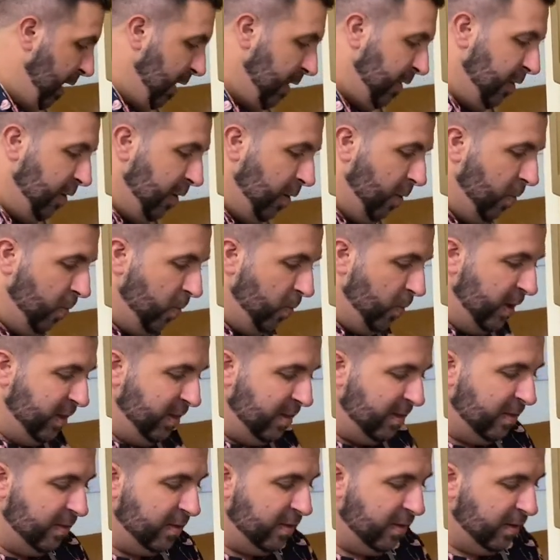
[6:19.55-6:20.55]
So
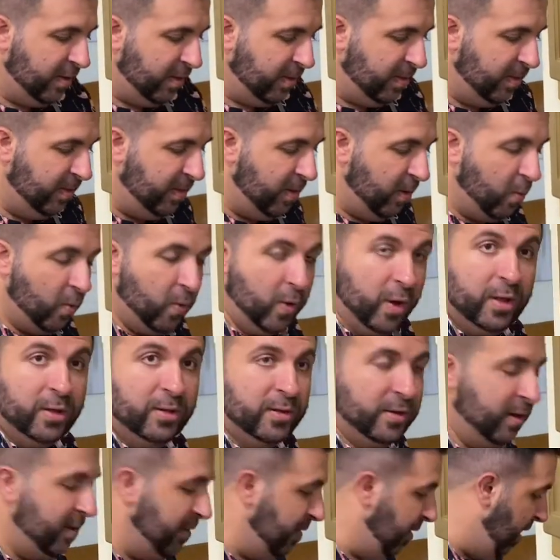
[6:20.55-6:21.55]
once the
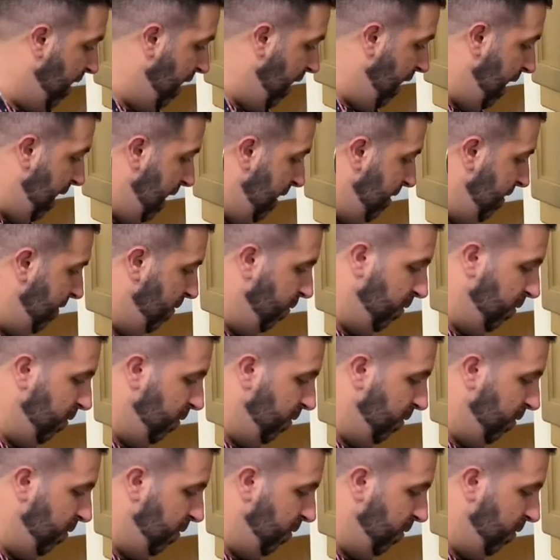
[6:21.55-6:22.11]
oil is hot,